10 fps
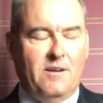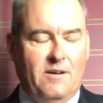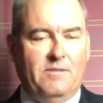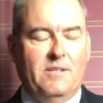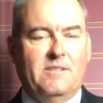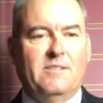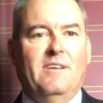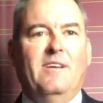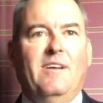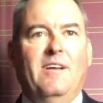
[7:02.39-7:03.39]
of this.
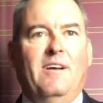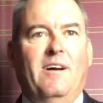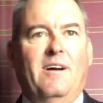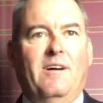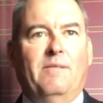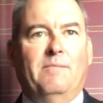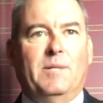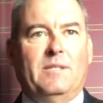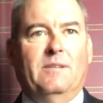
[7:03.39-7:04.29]
But